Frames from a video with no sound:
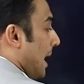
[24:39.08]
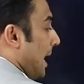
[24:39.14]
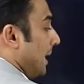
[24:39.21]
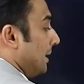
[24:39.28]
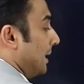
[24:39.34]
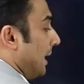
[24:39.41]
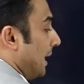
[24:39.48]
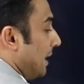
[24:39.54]

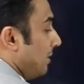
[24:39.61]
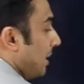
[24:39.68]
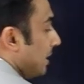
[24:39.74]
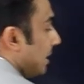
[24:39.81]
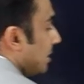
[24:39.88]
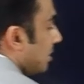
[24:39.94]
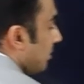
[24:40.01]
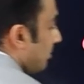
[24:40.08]
and the
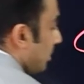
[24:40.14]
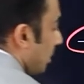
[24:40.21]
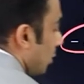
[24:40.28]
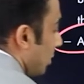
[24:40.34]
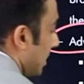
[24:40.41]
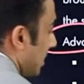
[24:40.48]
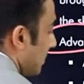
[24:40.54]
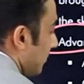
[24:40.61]
advantage of
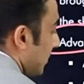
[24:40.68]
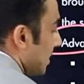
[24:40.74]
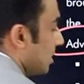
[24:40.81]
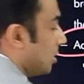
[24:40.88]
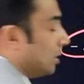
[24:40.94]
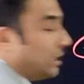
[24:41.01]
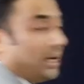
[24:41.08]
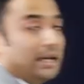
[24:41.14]
mucus
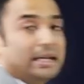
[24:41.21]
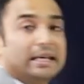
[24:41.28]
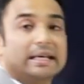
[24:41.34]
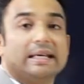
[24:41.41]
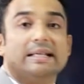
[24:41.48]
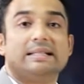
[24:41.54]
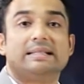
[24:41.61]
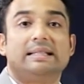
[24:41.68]
fistula
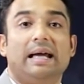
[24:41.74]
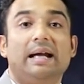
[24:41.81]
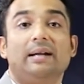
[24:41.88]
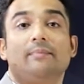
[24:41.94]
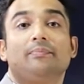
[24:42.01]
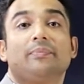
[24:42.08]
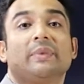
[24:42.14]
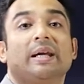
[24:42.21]
is
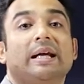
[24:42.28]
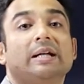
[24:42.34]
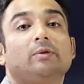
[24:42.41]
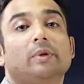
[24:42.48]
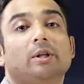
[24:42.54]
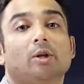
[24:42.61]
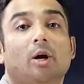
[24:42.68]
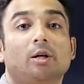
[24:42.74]
that it
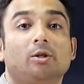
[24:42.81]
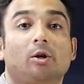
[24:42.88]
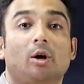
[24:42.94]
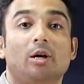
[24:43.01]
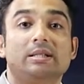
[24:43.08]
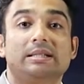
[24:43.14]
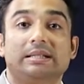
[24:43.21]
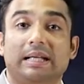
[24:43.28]
will not
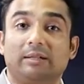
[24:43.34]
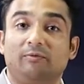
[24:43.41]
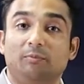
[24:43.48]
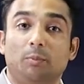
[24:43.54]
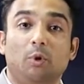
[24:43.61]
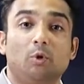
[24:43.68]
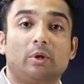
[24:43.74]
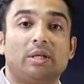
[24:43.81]
cause that
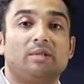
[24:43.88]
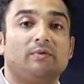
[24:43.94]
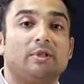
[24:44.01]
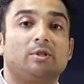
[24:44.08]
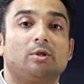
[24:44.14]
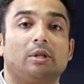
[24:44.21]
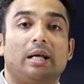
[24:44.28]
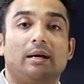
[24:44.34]
mucus
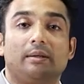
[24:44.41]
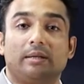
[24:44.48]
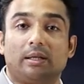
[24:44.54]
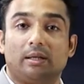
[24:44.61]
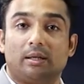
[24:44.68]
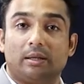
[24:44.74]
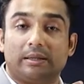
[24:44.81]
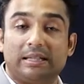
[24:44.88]
fistula,
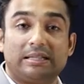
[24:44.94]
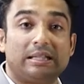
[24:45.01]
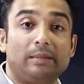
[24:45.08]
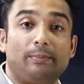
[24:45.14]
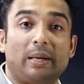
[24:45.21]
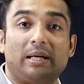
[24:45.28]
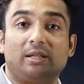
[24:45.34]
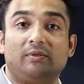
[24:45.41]
the
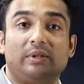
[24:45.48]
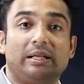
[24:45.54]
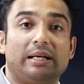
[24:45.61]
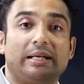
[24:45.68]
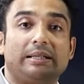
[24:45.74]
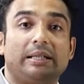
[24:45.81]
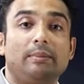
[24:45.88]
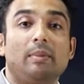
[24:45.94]
distal part of the
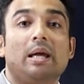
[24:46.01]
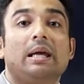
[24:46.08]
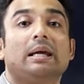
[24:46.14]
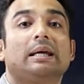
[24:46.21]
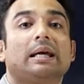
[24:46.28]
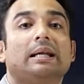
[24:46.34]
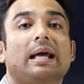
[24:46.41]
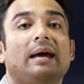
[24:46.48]
rectum
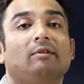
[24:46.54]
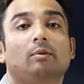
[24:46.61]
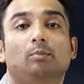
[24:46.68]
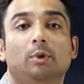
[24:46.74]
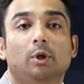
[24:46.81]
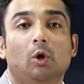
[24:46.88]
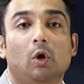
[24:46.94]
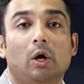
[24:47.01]
can have a
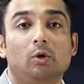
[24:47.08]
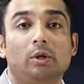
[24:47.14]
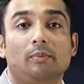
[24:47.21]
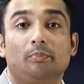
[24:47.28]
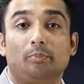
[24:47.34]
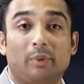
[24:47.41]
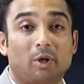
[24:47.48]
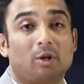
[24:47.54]
blowout
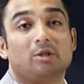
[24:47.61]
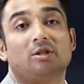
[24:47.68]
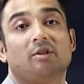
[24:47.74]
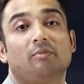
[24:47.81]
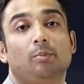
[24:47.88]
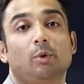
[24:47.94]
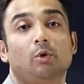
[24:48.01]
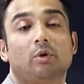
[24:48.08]
because
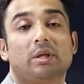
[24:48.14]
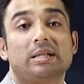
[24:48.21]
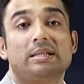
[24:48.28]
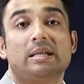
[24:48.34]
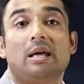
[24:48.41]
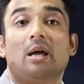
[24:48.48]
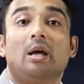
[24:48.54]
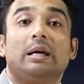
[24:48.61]
of
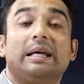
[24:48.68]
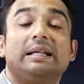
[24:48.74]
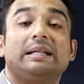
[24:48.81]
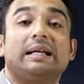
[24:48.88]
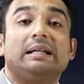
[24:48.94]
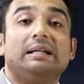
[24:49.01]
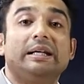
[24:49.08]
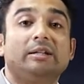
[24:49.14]
mucus it
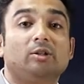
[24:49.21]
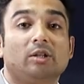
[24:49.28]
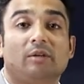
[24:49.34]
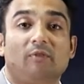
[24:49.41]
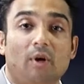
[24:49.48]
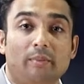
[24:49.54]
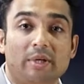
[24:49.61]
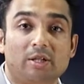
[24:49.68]
can lead to the
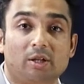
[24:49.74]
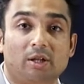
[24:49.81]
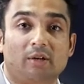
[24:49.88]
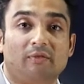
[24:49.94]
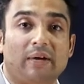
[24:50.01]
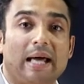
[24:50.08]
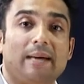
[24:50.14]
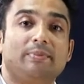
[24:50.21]
formation
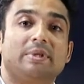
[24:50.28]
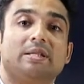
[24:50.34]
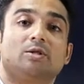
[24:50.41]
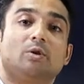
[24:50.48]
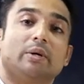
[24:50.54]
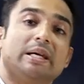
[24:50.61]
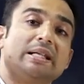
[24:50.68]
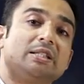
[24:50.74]
of abscess.
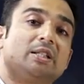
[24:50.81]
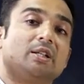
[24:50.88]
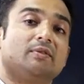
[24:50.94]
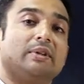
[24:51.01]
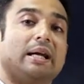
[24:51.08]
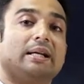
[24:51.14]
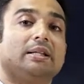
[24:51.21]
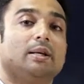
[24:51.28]
So instead
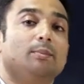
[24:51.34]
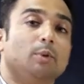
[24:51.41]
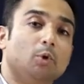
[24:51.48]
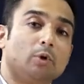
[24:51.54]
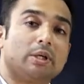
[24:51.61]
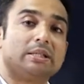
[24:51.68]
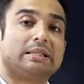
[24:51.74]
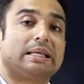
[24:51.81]
of that, the
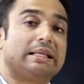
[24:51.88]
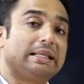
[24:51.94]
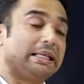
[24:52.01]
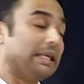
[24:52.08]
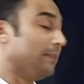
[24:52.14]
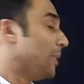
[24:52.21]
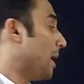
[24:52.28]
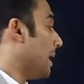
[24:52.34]
mucus can
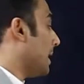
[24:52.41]
keep